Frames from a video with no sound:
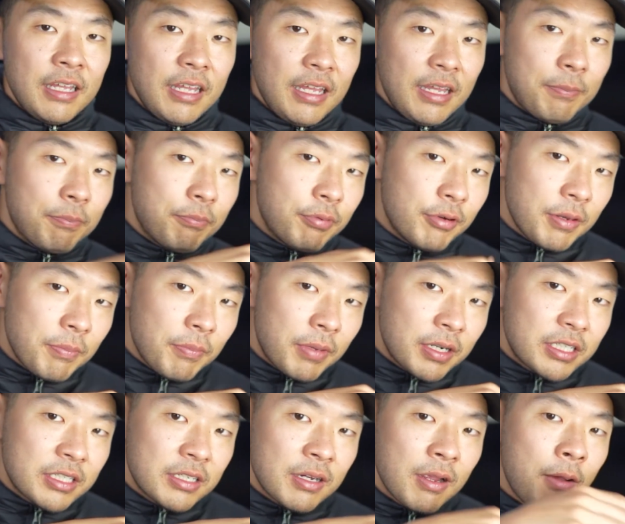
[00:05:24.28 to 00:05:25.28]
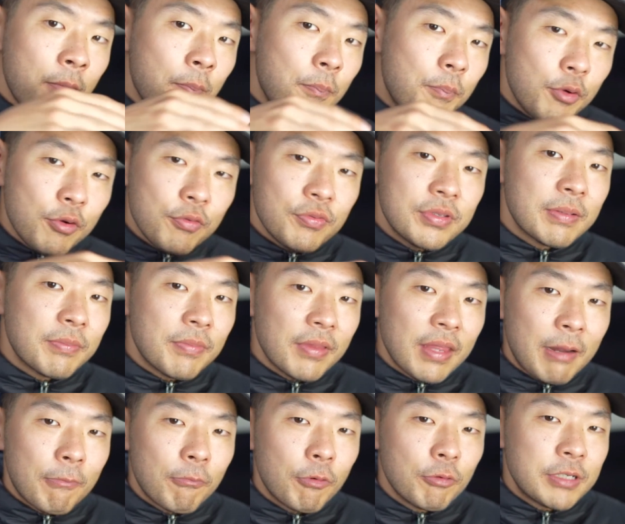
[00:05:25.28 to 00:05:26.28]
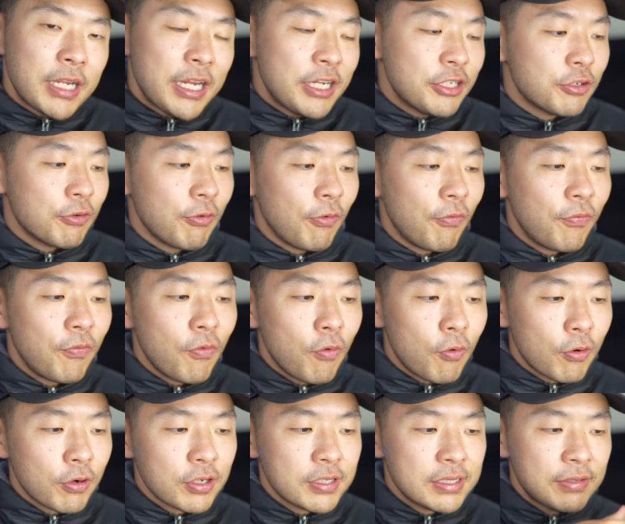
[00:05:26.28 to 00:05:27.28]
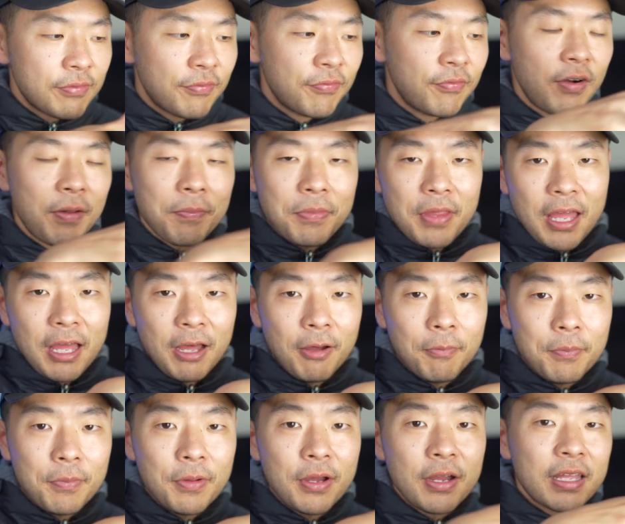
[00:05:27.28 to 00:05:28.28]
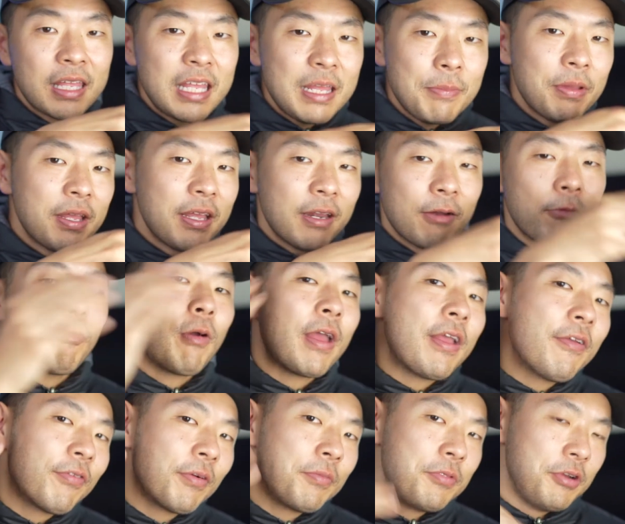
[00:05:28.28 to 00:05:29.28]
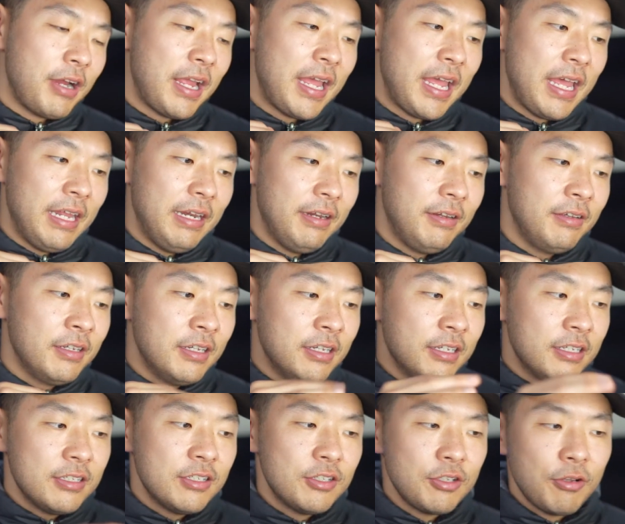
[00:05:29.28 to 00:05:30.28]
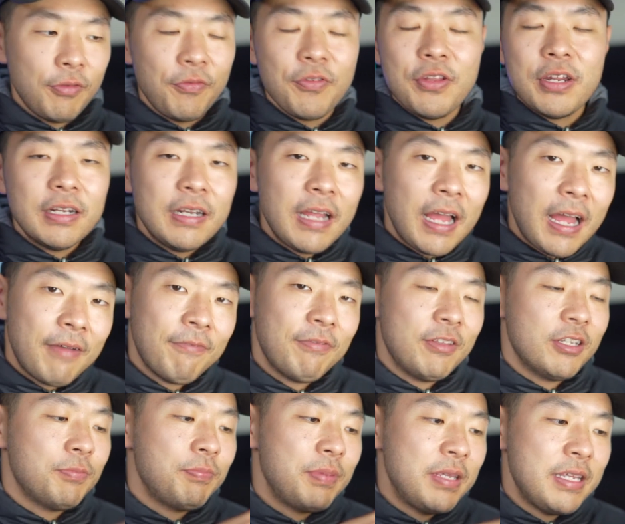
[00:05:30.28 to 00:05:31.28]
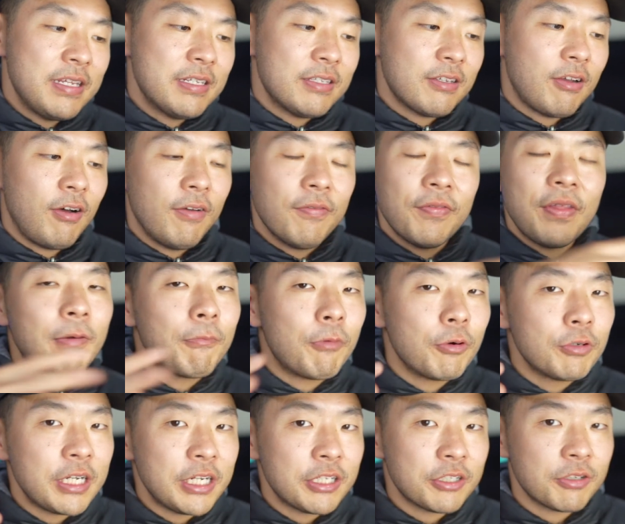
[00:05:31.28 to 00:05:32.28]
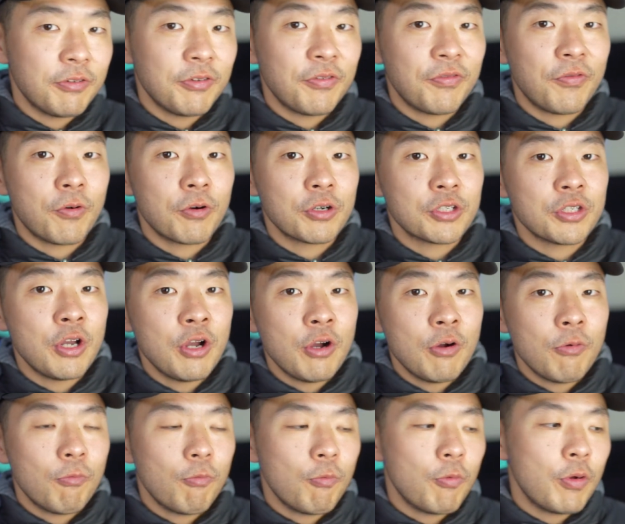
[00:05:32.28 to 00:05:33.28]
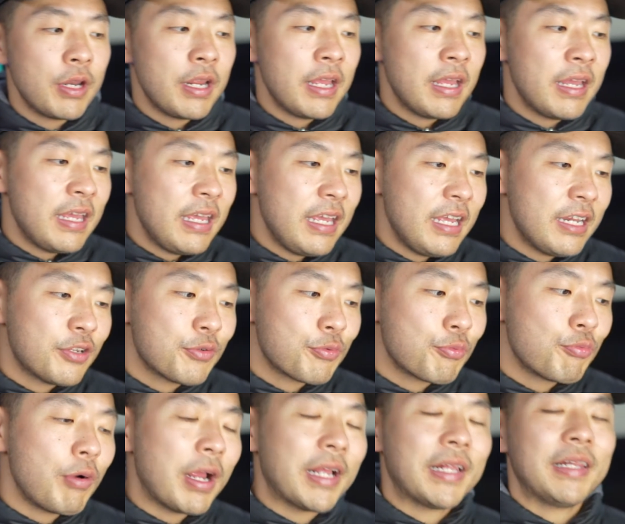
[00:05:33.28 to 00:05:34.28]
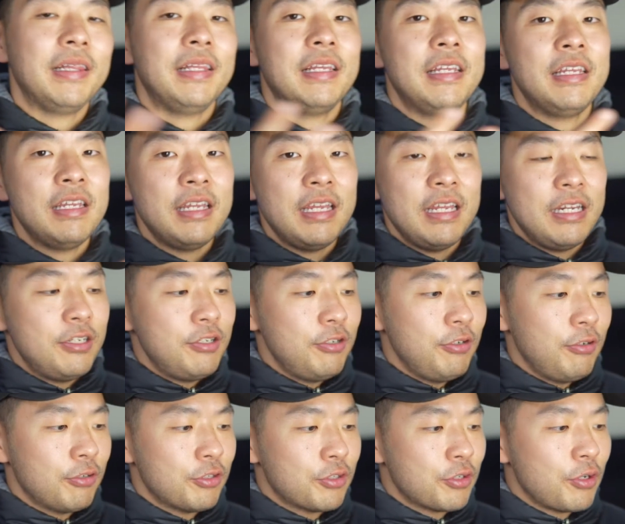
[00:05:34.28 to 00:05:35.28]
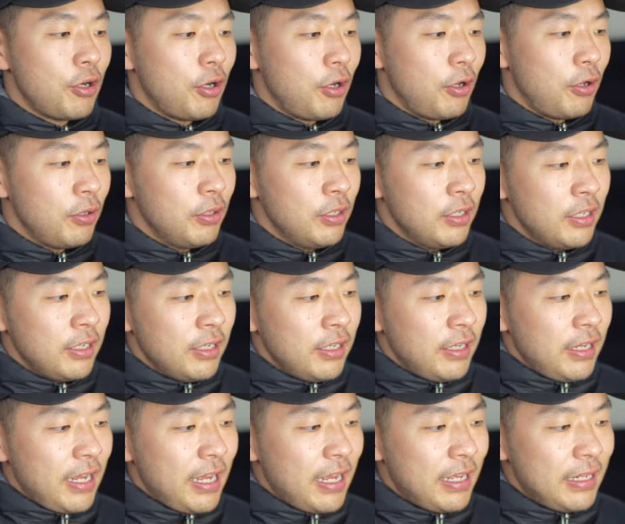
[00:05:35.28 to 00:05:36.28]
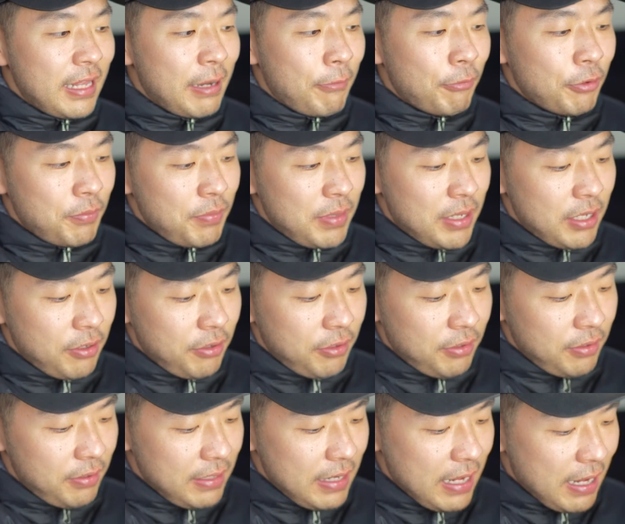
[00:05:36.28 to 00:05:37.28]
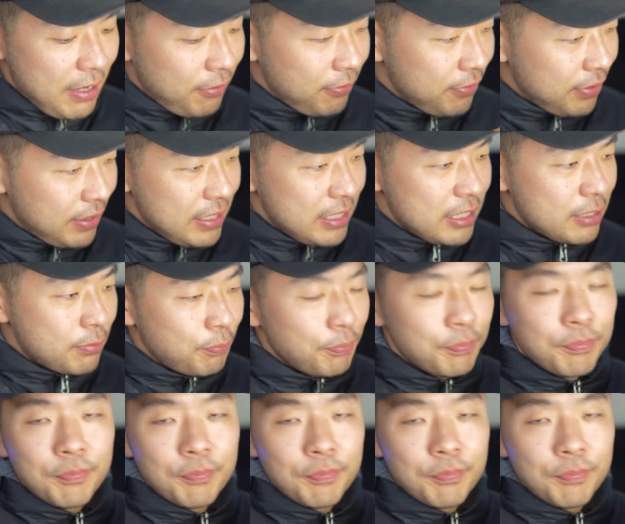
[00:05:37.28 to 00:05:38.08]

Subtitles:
and pretty much move some of that rotational force from the helm, keeping it away from your head. So if you didn't have this piece, all of that rotational force would hit directly into your skull, and that wouldn't be good. Now, these